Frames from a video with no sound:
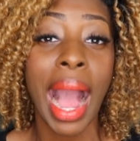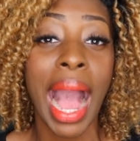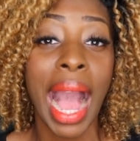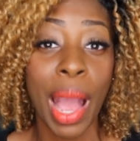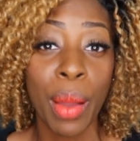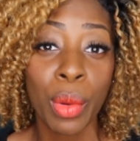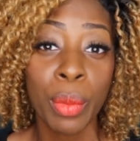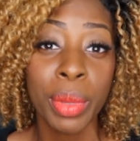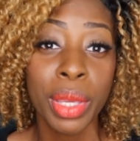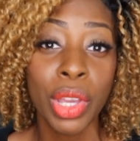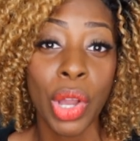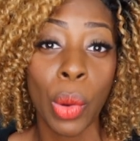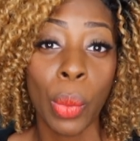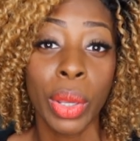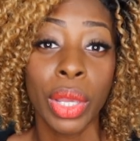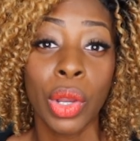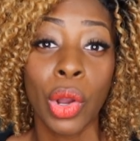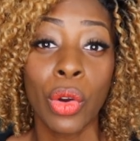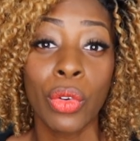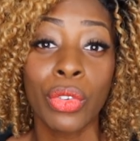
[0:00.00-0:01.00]
I will be
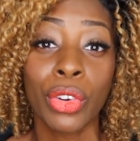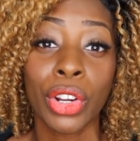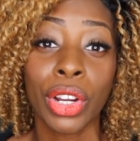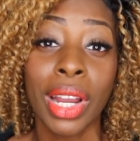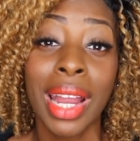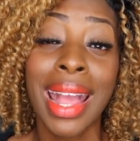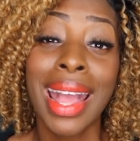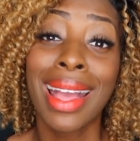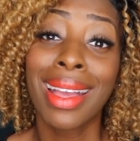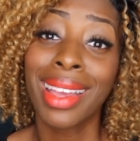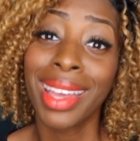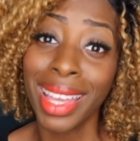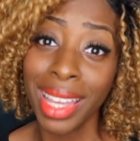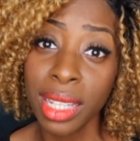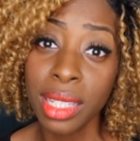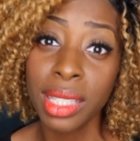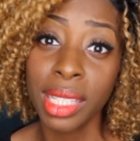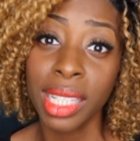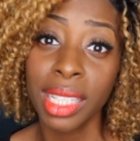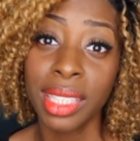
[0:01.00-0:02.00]
going over
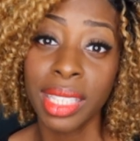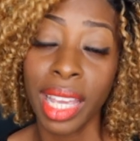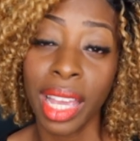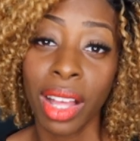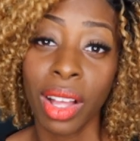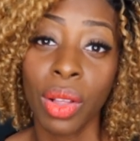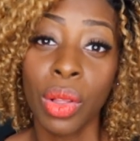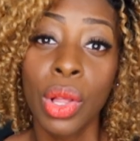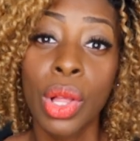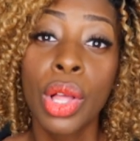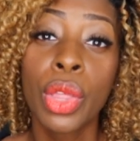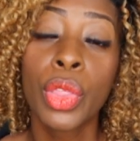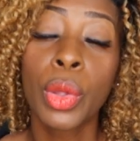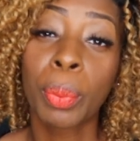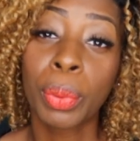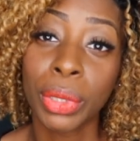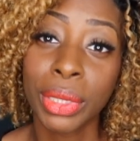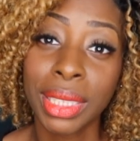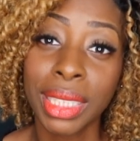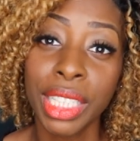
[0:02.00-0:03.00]
in detail the
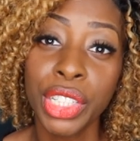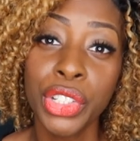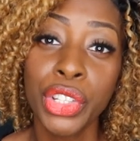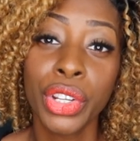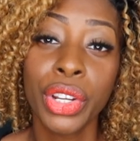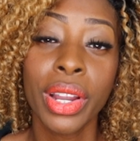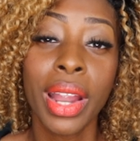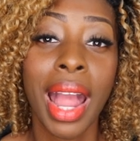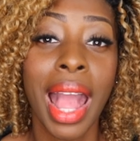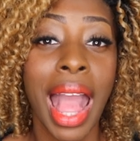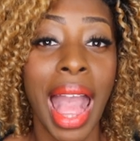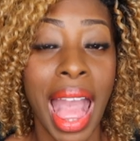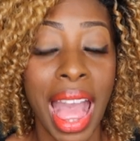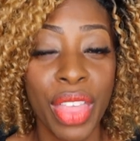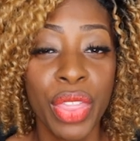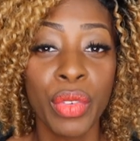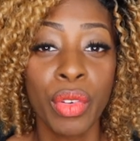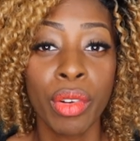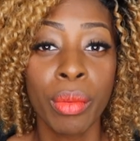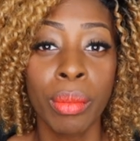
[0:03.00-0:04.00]
procedure
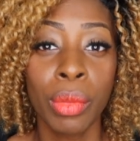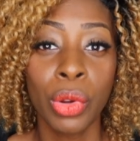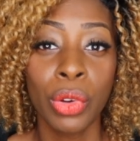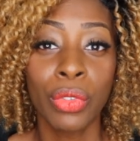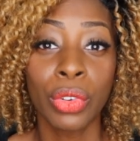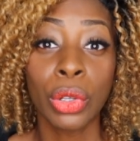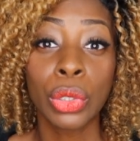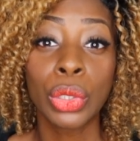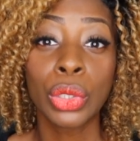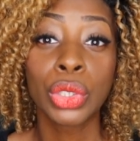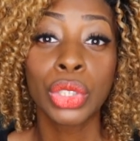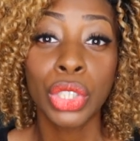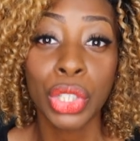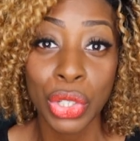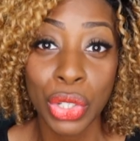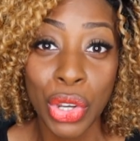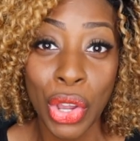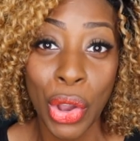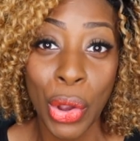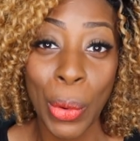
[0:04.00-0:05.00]
and the removal so
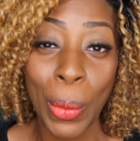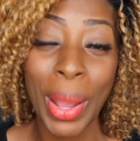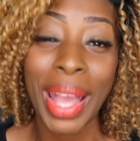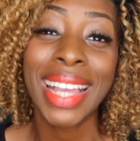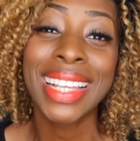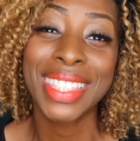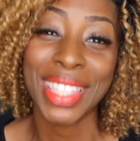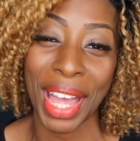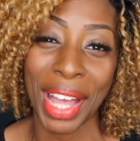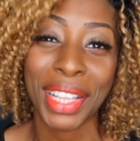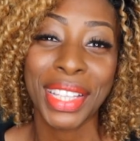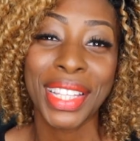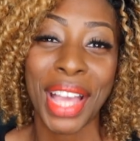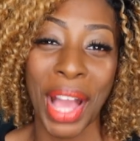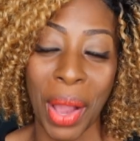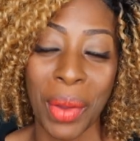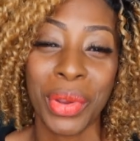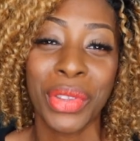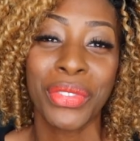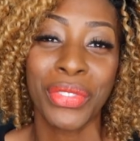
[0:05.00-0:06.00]
you know exactly
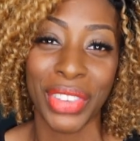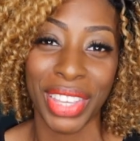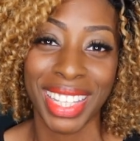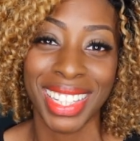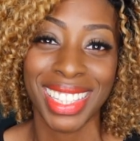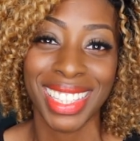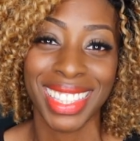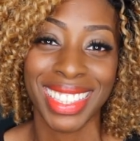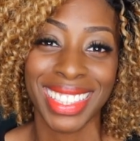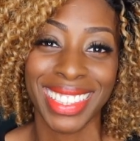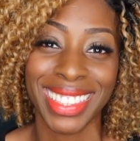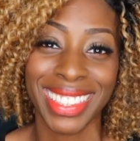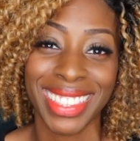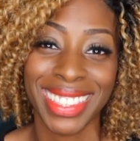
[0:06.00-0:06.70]
how it feels.